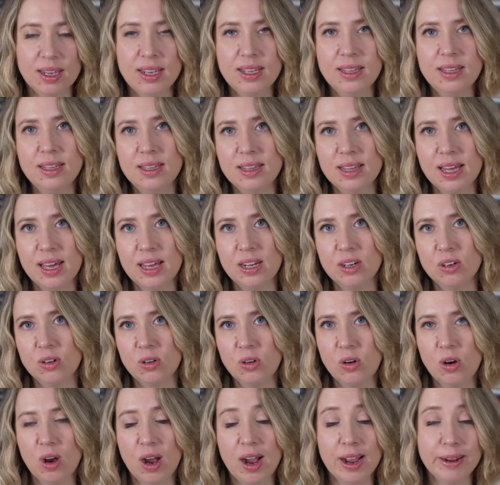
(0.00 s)
Either that
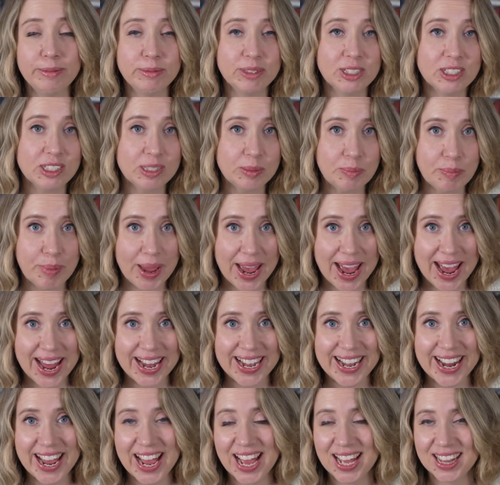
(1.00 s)
or I'm just
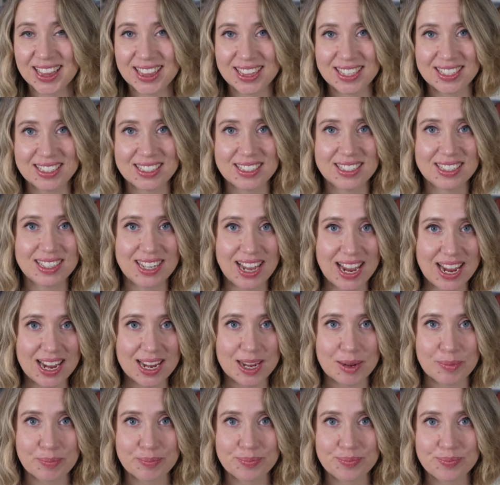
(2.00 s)
bad at this
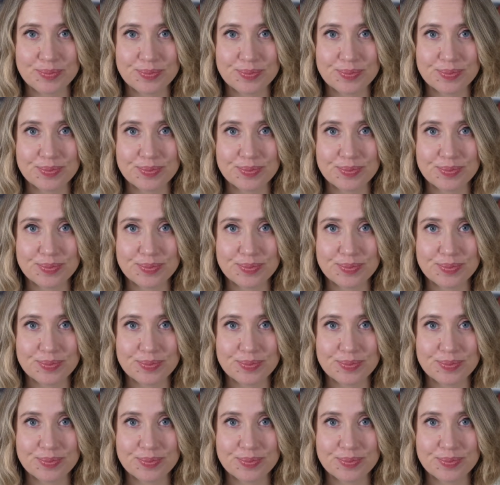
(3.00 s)
game.